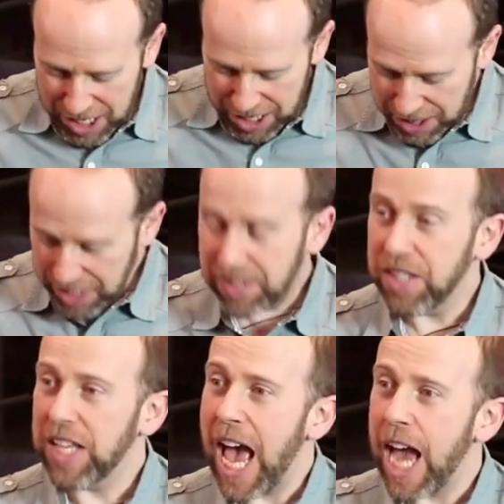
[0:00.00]
This
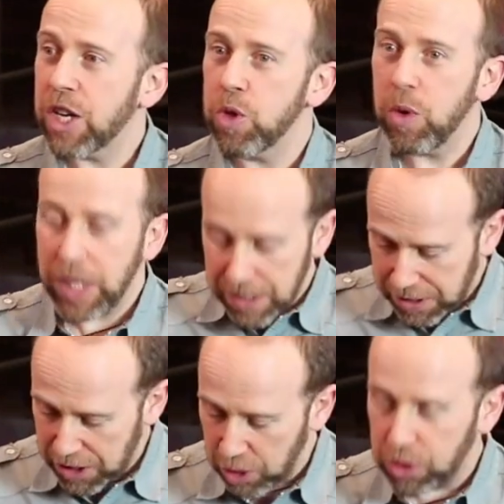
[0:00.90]
is actually
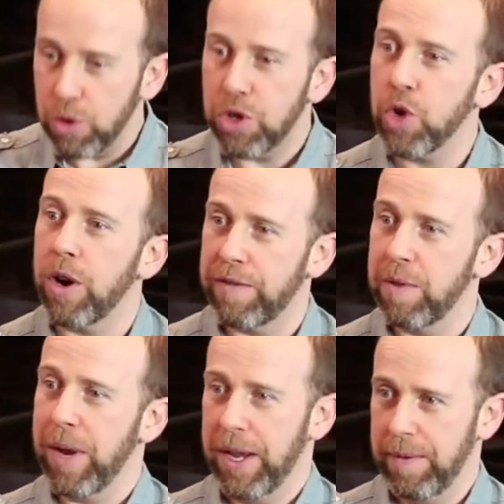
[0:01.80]
still too short for
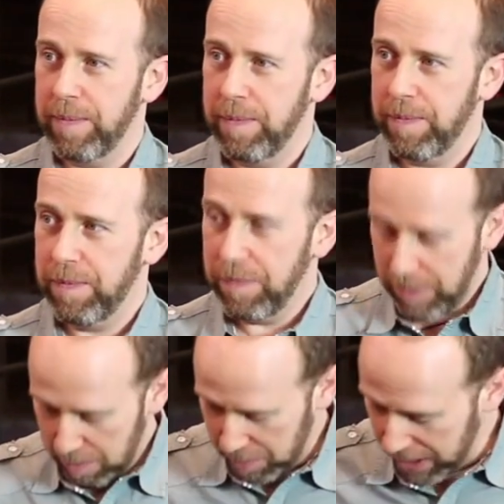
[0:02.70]
me
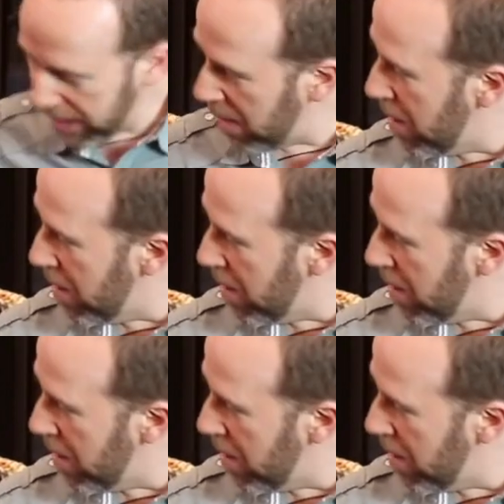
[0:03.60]
because I'm